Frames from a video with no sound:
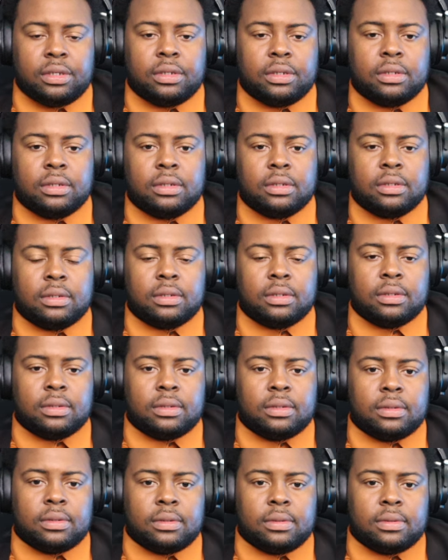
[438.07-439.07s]

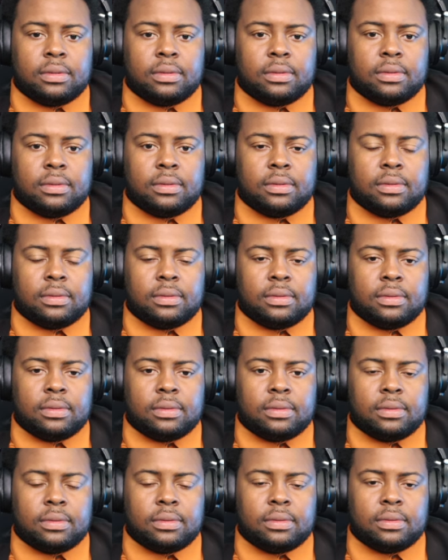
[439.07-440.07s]

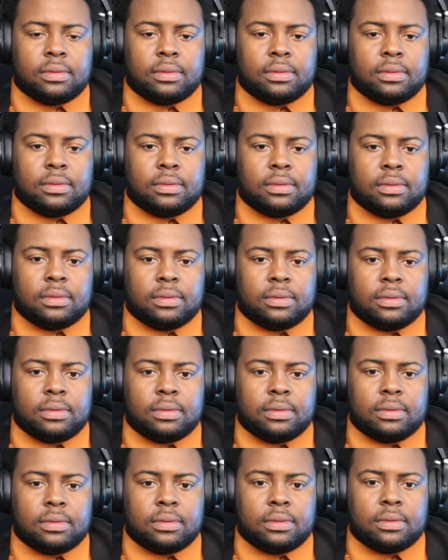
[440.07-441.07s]

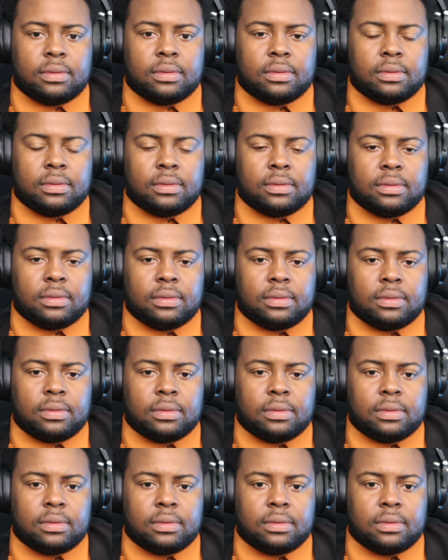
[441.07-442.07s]

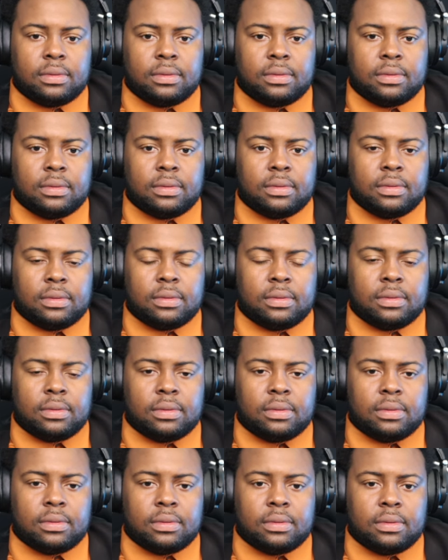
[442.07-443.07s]

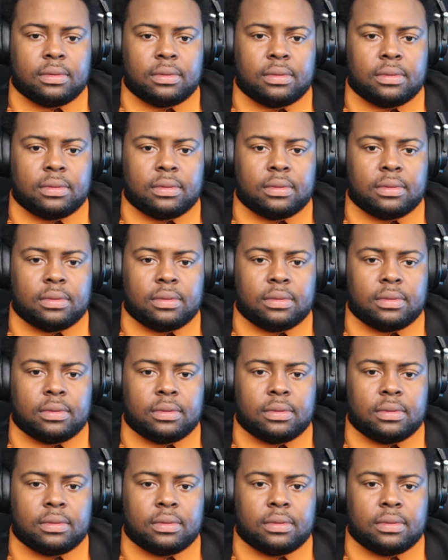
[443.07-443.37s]
Nobody speaks.